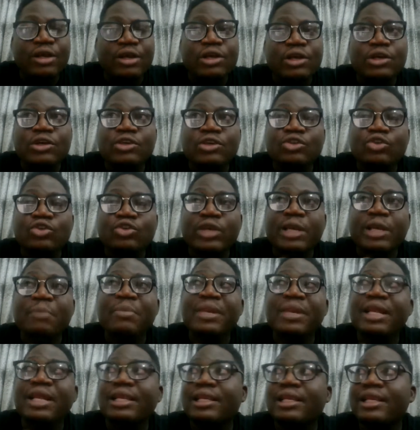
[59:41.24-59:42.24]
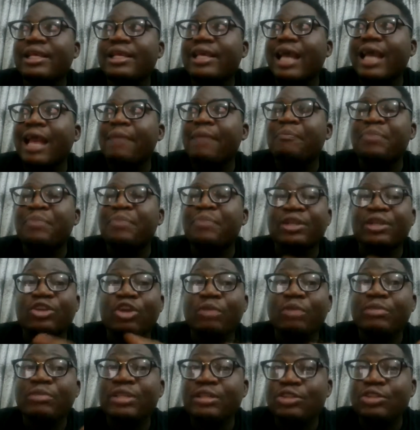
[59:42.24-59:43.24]
So immediately I picked
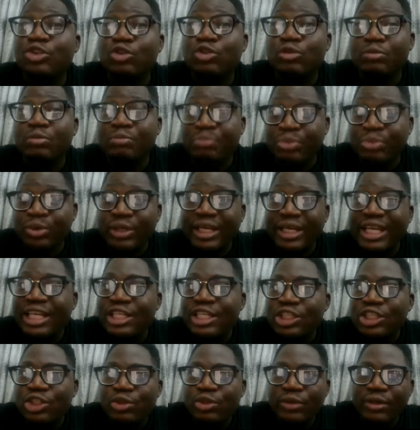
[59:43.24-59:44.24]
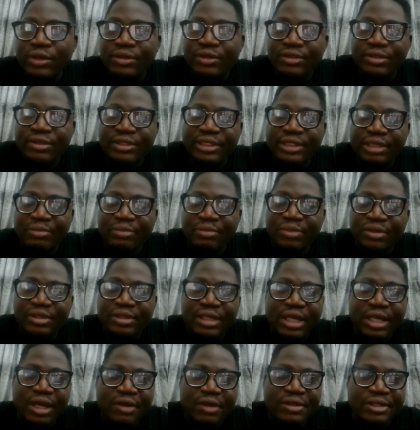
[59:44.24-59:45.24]
up the book in George Osebo's
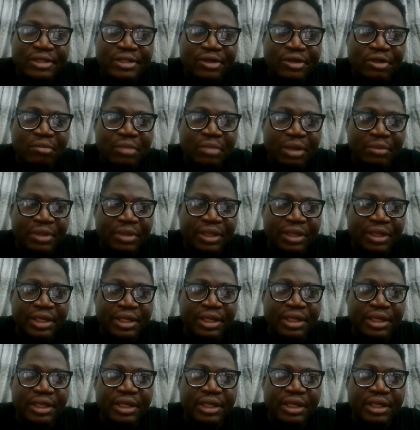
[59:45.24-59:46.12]
house in Okbabi,